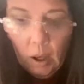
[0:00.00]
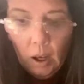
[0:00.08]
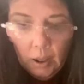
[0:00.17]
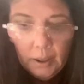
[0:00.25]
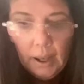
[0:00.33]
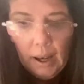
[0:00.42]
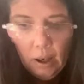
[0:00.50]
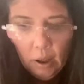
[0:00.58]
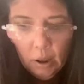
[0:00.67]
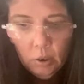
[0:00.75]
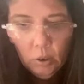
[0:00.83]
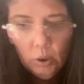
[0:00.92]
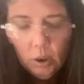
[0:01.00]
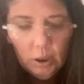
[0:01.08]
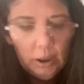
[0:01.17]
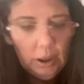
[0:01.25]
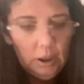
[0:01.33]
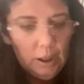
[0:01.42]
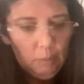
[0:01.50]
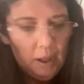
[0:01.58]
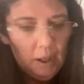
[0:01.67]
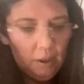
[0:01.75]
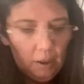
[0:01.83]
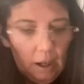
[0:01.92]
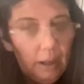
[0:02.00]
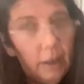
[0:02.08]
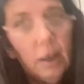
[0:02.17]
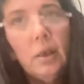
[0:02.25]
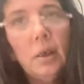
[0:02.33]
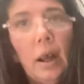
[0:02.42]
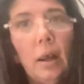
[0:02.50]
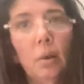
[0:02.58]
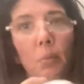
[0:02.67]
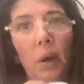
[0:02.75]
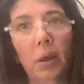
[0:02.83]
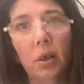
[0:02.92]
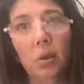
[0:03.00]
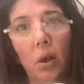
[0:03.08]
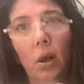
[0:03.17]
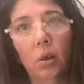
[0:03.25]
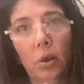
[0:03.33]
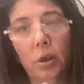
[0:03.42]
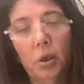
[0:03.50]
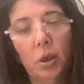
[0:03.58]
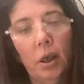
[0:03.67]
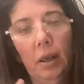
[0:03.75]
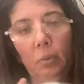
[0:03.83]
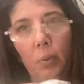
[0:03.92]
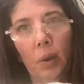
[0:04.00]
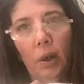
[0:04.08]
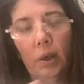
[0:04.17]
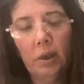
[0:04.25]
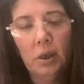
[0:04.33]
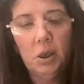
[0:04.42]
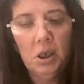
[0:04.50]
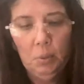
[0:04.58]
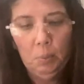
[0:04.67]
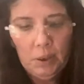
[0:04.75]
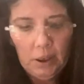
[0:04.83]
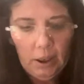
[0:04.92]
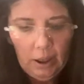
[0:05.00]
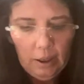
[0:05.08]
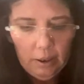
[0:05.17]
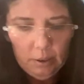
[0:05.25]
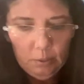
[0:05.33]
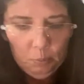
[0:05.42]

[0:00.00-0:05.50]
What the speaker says: They are cool, and I couldn't get them at the Dollar Tree for as cheap as I got them.